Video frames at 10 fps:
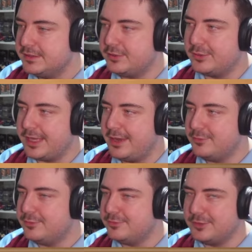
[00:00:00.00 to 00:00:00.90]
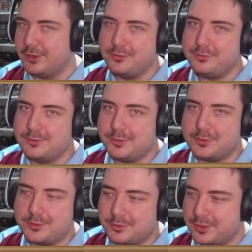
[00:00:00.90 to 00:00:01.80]
Not Gauff. Gauff.
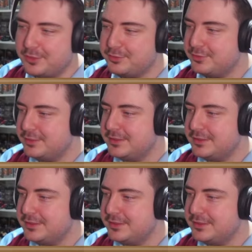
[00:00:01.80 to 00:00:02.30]
Coco Gauff.